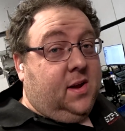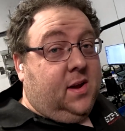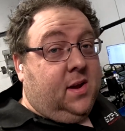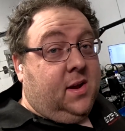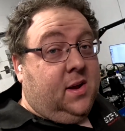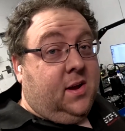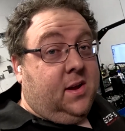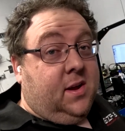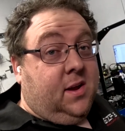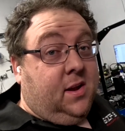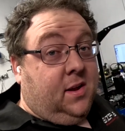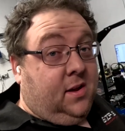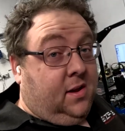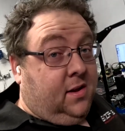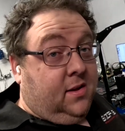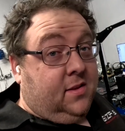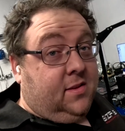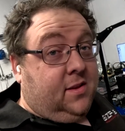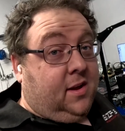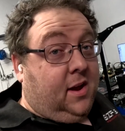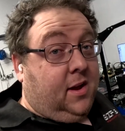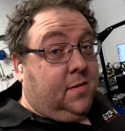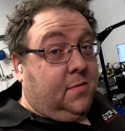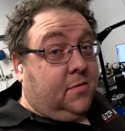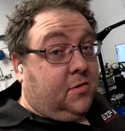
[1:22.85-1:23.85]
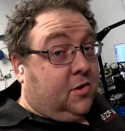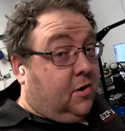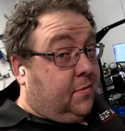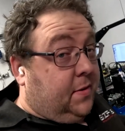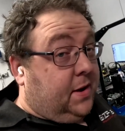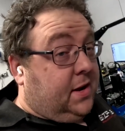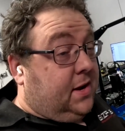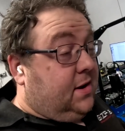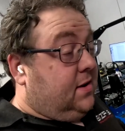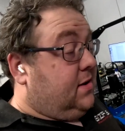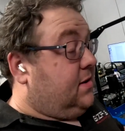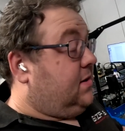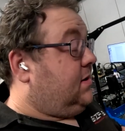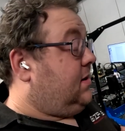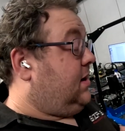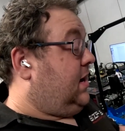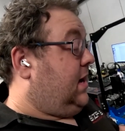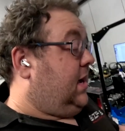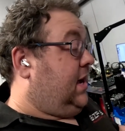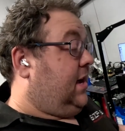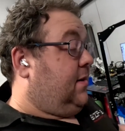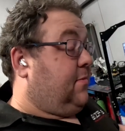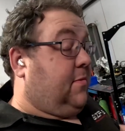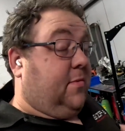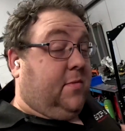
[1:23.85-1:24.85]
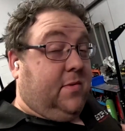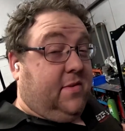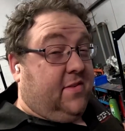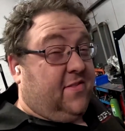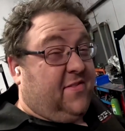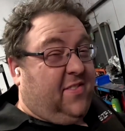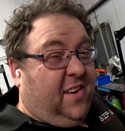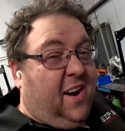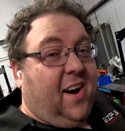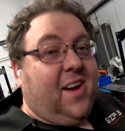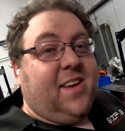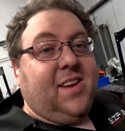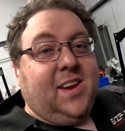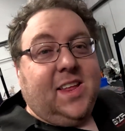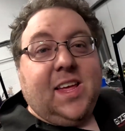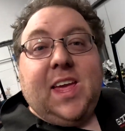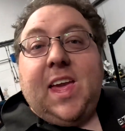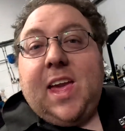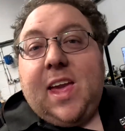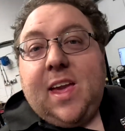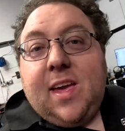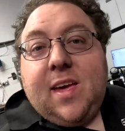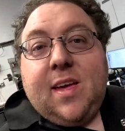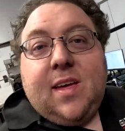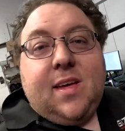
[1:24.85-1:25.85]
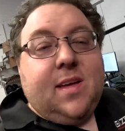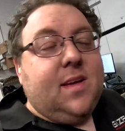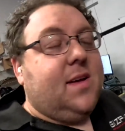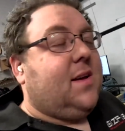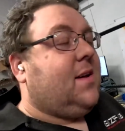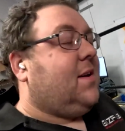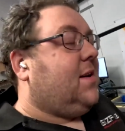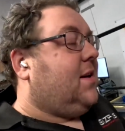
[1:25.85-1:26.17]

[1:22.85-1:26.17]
a long time coming, but we're finally here.